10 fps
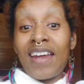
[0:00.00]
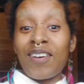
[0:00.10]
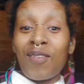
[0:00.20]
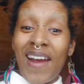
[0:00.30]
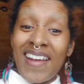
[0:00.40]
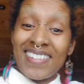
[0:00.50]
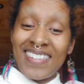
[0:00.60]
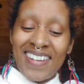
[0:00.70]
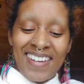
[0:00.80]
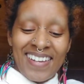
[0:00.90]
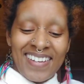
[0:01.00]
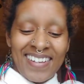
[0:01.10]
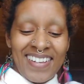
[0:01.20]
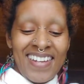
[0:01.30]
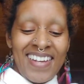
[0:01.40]
and
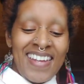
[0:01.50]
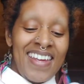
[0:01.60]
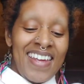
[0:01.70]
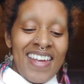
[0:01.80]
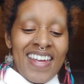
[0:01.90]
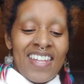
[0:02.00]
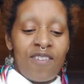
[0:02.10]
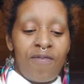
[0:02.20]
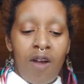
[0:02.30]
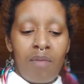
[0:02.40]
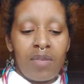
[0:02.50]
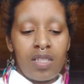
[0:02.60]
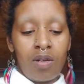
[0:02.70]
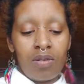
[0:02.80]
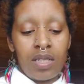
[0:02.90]
grandson. The farm
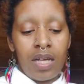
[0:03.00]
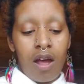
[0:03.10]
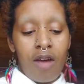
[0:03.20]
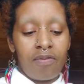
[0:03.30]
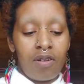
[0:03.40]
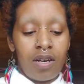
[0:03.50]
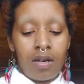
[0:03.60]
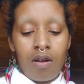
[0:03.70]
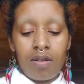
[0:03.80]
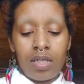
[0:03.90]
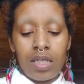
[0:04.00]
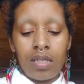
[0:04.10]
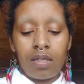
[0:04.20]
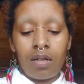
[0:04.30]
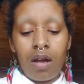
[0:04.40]
is totally off-grid and all
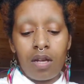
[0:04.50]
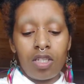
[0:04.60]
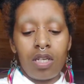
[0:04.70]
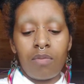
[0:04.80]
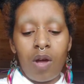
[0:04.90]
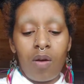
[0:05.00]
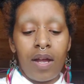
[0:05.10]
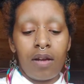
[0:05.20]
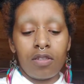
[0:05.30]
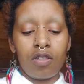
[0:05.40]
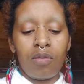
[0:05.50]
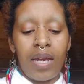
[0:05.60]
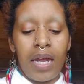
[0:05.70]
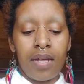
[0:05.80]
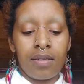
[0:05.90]
seeds are non-GMO, heirloom,
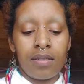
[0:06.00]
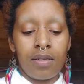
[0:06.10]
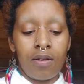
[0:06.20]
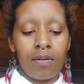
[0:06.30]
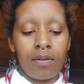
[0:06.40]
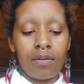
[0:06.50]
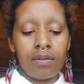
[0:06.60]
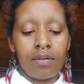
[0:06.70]
and hand-sown.